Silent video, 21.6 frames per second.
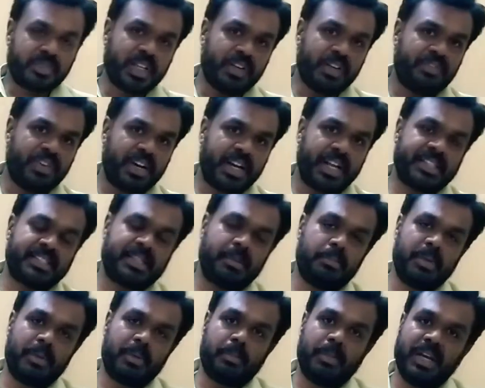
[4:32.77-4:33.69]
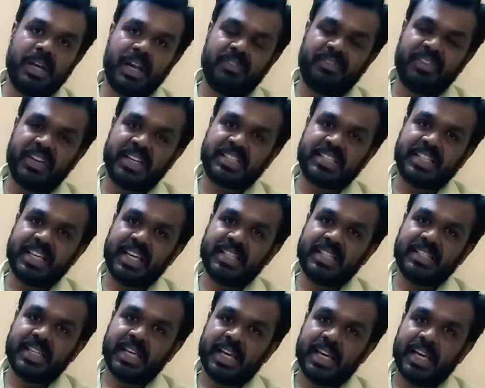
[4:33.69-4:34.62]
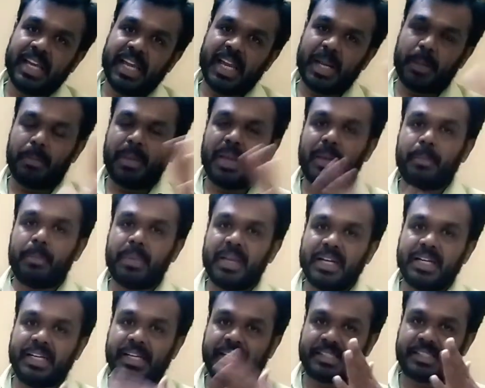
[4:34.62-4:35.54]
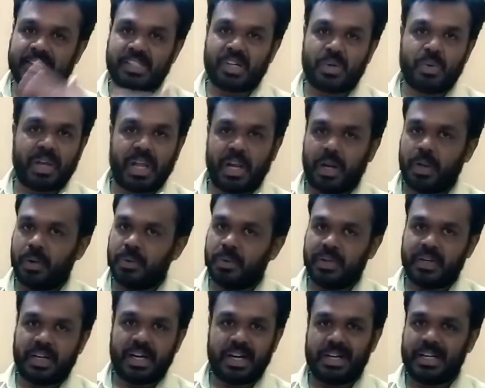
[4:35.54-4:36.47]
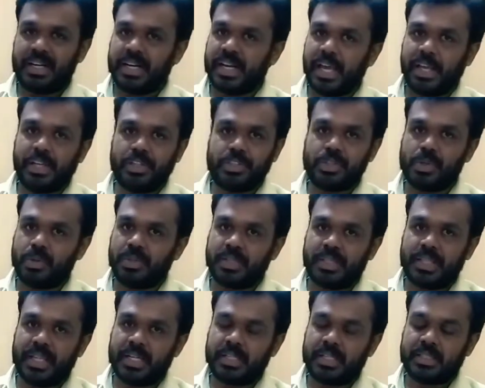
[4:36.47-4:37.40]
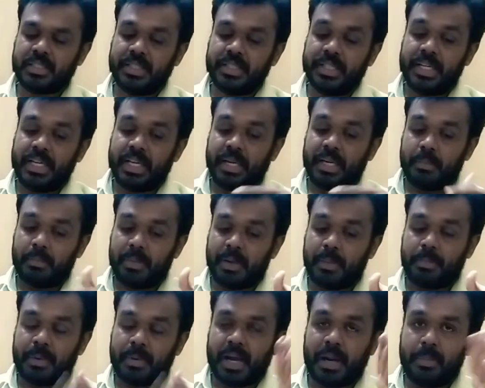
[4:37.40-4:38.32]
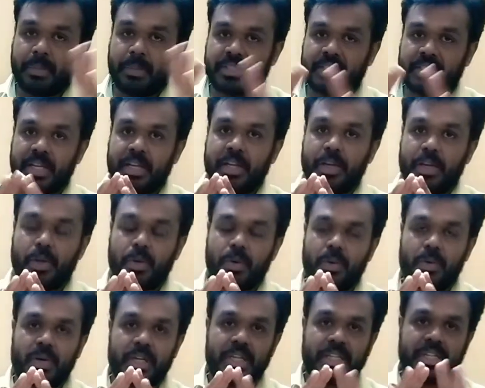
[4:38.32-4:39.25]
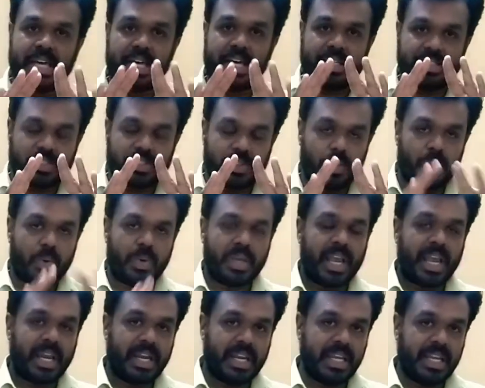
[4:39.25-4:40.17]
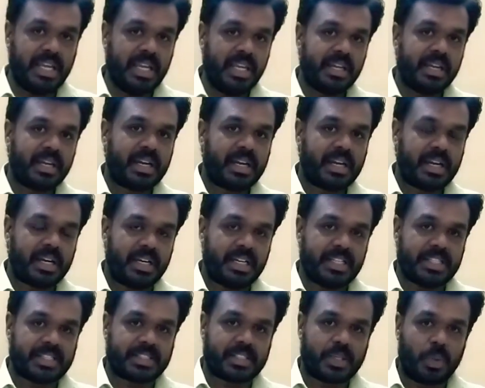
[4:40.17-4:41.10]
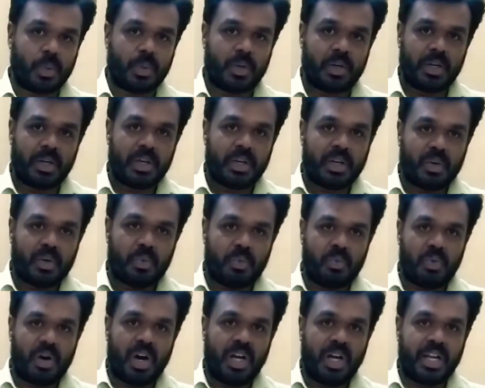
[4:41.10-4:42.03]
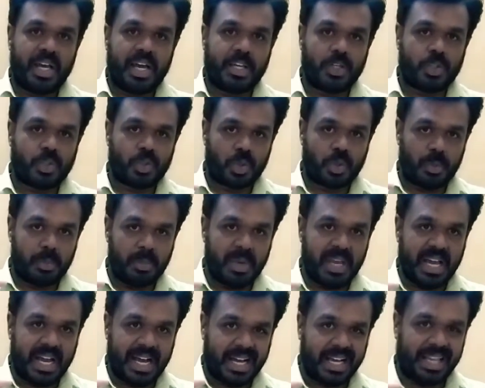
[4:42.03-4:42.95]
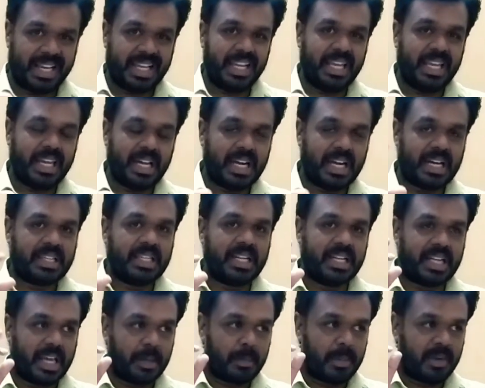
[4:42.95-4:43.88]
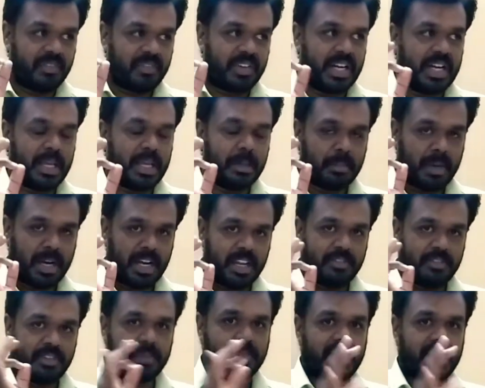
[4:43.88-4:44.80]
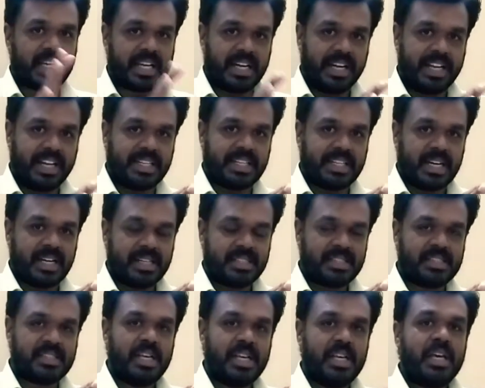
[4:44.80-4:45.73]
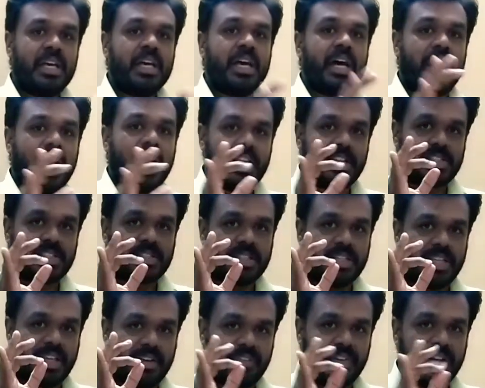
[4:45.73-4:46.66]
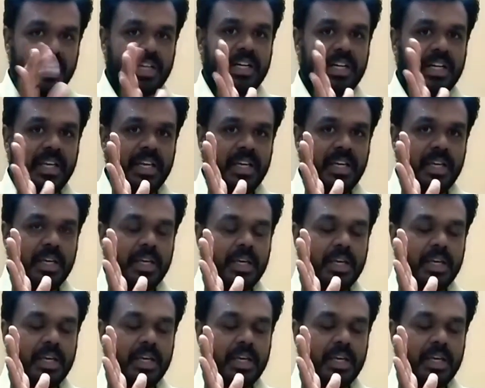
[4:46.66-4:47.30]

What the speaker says: For example, bill of exchange, it may be a discount allowed, already I told that. But promissory note, there is no any discount. What I should be agree at the time of getting money from the creditors, I definitely